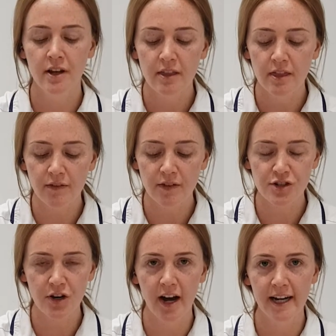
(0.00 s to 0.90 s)
the
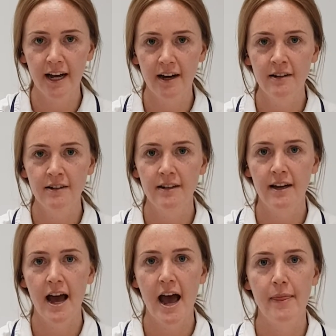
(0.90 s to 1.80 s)
vagina,
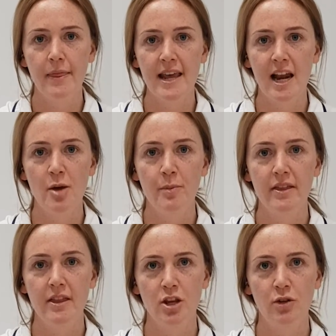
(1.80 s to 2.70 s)
and the yellow bit,
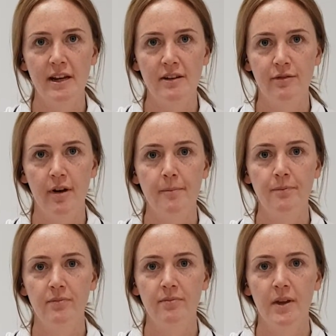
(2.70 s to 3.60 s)
the urethra.
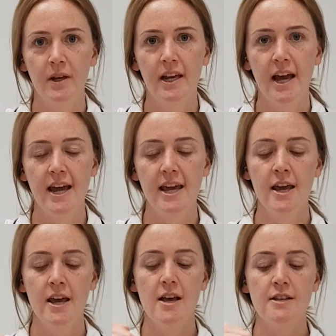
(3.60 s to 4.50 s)
Okay,
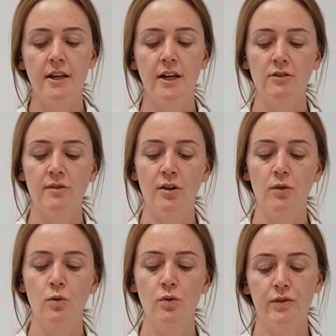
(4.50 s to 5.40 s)
so it goes around
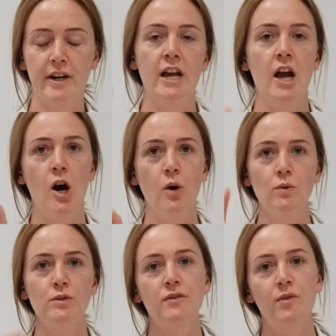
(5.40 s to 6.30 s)
all three
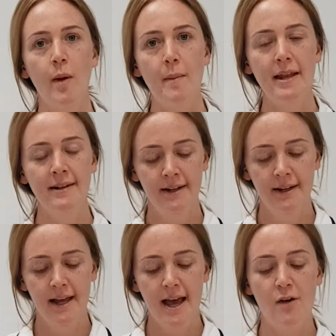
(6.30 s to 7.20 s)
holes for women.
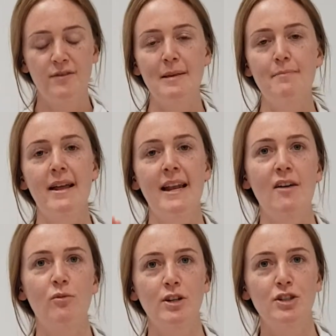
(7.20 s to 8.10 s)
Obviously men have
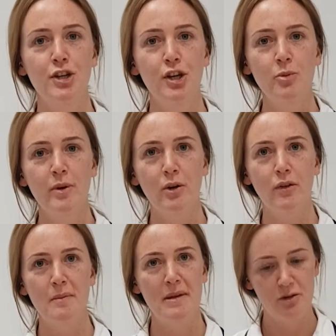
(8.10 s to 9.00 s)
one too, but not the
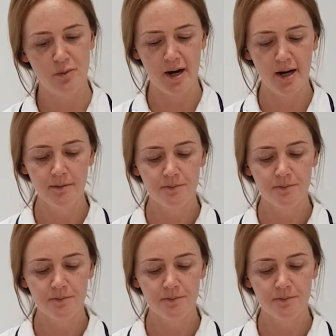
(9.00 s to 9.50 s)
middle part.